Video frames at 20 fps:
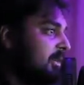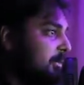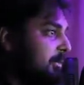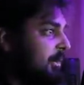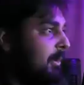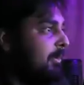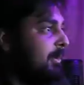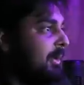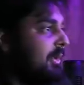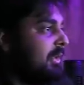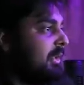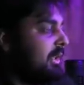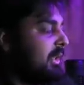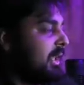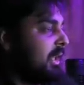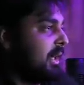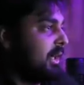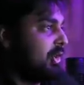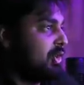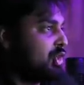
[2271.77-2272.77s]
to be building
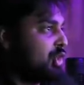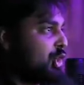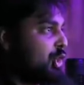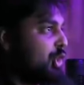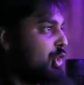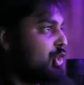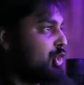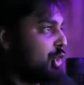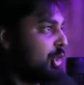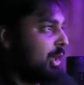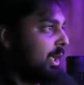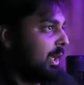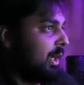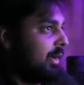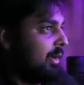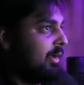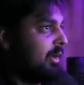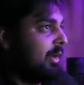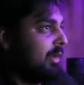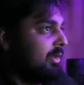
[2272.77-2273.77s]
like a church or
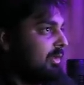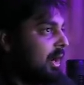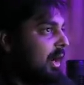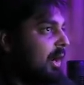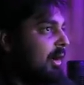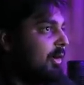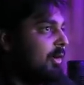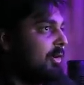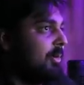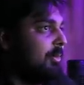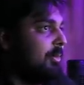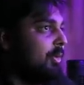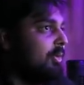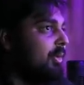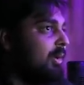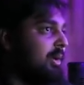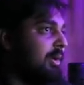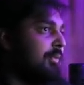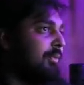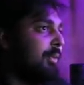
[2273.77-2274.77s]
like an entire
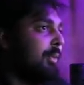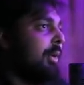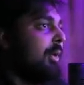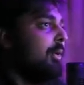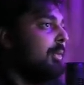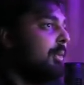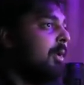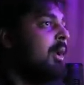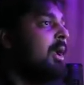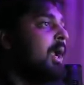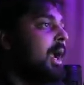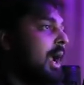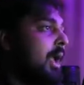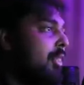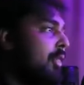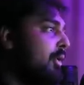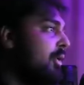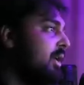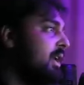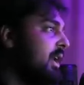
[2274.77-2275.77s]
community of their own
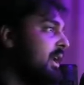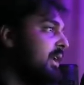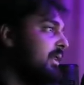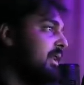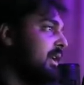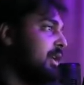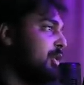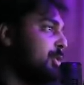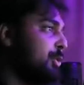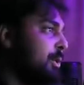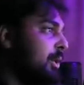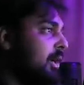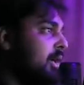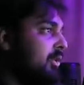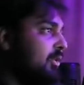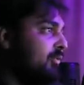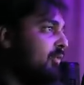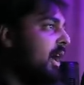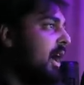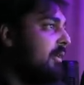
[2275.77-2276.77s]
and they're needing like three
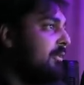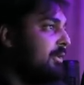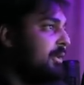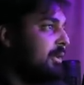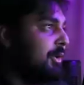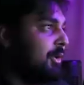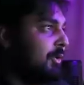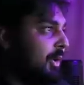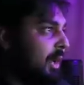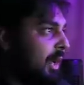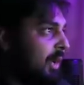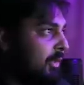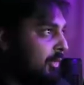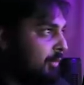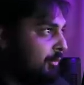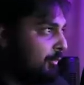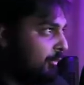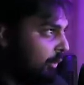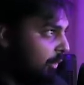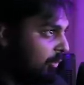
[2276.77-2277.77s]
to five hundred grand in
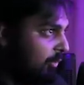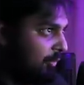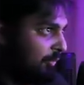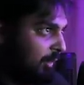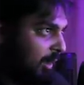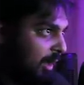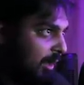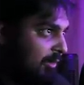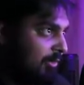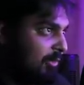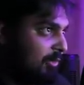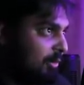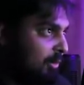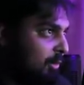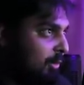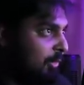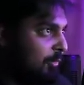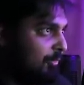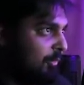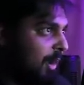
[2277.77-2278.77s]
the first phase
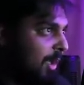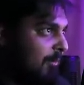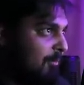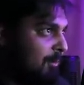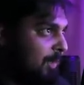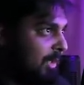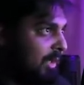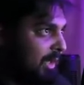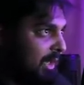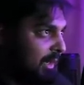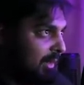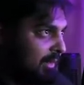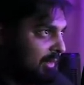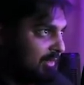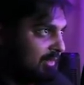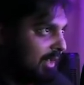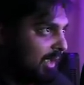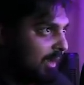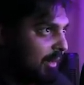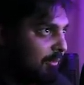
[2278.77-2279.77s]
two to five million in the
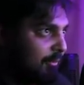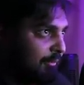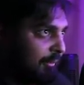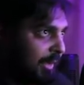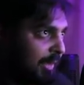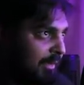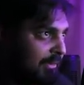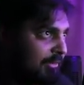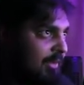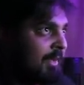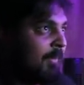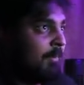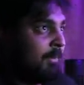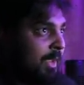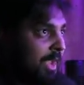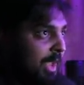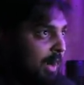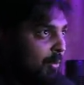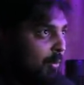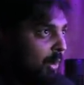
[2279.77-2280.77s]
second phase
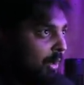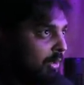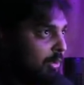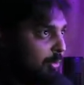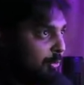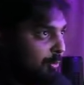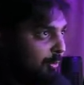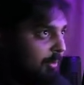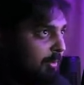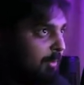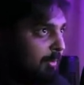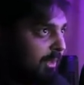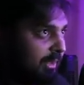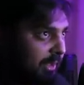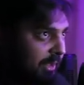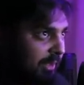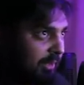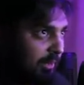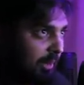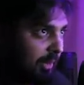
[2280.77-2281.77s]
and one to three million